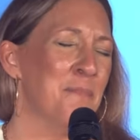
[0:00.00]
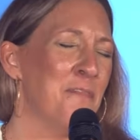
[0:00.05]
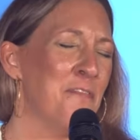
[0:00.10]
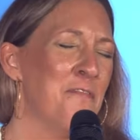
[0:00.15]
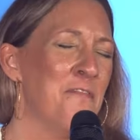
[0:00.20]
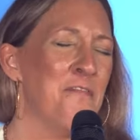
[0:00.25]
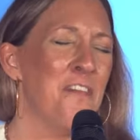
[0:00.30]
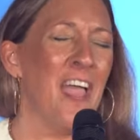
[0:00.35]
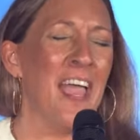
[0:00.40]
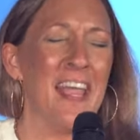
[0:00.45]

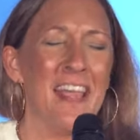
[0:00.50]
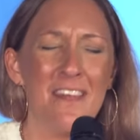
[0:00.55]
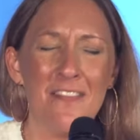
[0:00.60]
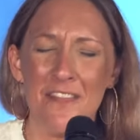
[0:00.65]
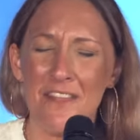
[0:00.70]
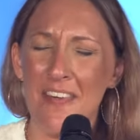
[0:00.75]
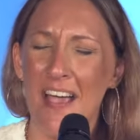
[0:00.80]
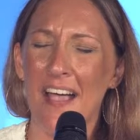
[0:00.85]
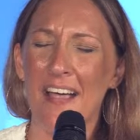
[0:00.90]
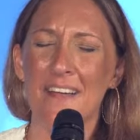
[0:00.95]

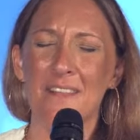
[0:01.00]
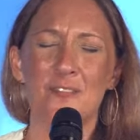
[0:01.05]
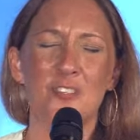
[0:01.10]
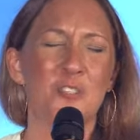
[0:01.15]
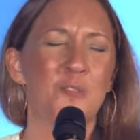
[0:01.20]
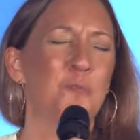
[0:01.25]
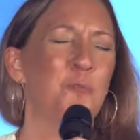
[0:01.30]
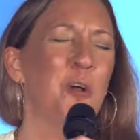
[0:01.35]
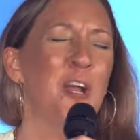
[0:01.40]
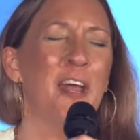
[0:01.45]
faith, uh,
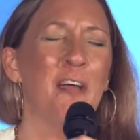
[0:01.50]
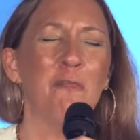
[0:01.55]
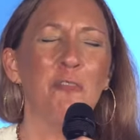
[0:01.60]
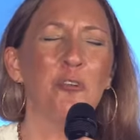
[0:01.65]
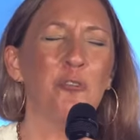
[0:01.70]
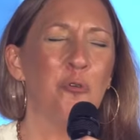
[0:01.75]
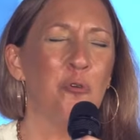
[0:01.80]
just whatever,